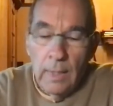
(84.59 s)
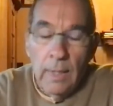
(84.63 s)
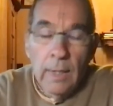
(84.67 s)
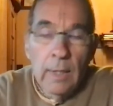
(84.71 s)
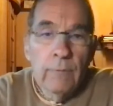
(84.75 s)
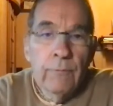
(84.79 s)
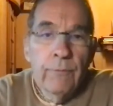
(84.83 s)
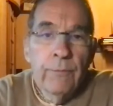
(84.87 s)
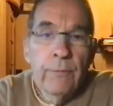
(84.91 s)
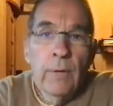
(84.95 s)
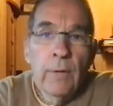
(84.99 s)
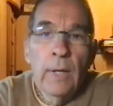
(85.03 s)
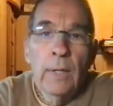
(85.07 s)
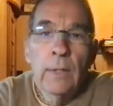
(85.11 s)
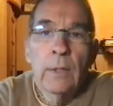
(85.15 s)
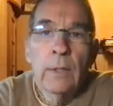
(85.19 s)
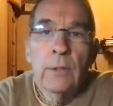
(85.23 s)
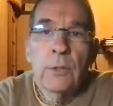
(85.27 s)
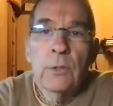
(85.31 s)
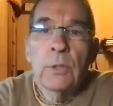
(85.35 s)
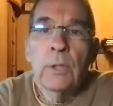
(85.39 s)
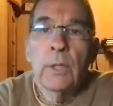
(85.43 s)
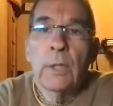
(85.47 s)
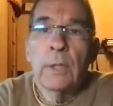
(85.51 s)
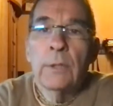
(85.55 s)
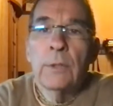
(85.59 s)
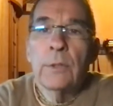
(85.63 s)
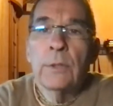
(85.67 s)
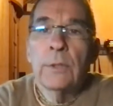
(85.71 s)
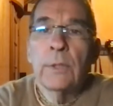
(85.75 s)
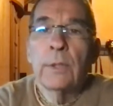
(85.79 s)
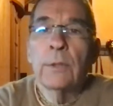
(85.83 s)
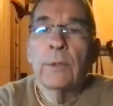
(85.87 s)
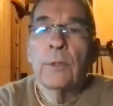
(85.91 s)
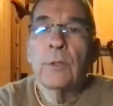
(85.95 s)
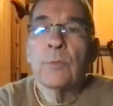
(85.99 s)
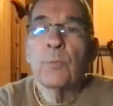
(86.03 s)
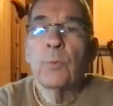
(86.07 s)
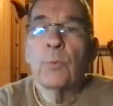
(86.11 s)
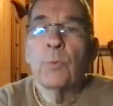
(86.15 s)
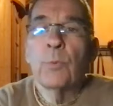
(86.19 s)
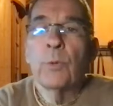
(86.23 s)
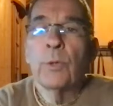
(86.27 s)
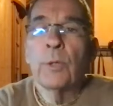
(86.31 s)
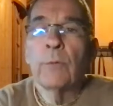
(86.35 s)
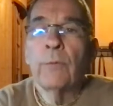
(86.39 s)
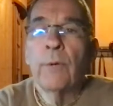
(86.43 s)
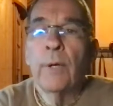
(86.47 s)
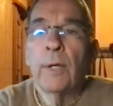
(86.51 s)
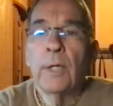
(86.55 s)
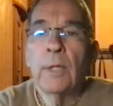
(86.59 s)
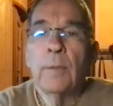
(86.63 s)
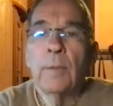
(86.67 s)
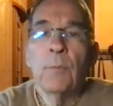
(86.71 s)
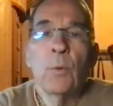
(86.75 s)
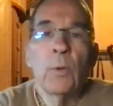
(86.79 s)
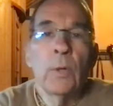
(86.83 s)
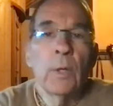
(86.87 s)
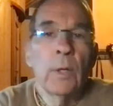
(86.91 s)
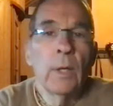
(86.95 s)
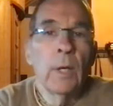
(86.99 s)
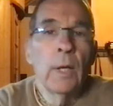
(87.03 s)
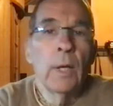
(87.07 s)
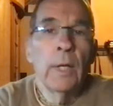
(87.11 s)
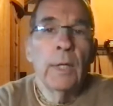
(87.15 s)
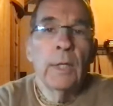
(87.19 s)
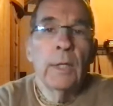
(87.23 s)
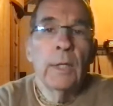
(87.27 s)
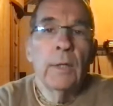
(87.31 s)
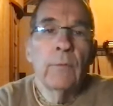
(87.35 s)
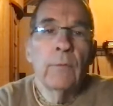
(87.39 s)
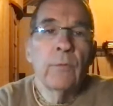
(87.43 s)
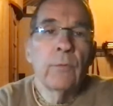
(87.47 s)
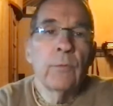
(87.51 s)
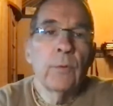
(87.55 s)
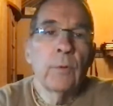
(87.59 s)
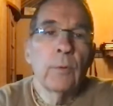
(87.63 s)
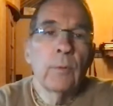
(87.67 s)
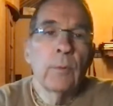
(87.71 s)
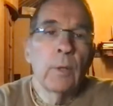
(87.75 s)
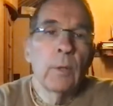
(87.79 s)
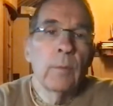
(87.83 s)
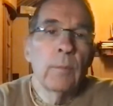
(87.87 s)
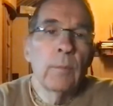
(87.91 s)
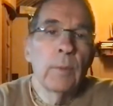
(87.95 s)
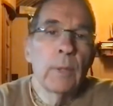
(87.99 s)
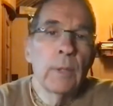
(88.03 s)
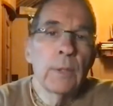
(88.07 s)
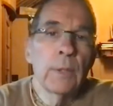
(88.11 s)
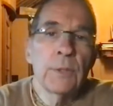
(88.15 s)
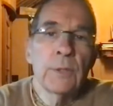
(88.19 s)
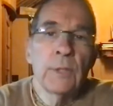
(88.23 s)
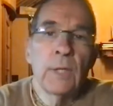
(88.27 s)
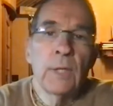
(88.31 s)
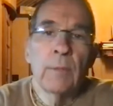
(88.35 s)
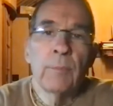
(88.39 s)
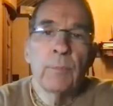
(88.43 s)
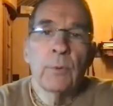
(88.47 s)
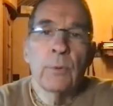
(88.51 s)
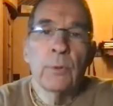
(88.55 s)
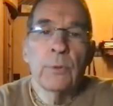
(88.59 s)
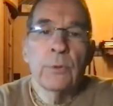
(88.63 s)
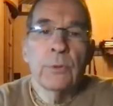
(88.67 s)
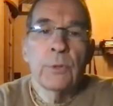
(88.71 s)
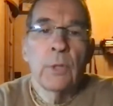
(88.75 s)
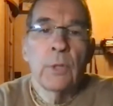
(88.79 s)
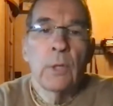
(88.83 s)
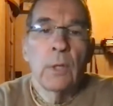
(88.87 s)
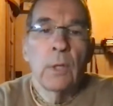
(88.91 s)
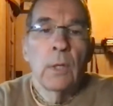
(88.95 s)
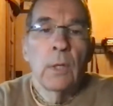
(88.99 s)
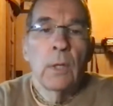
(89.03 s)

And I'd just like to say at this point, if any of my disciples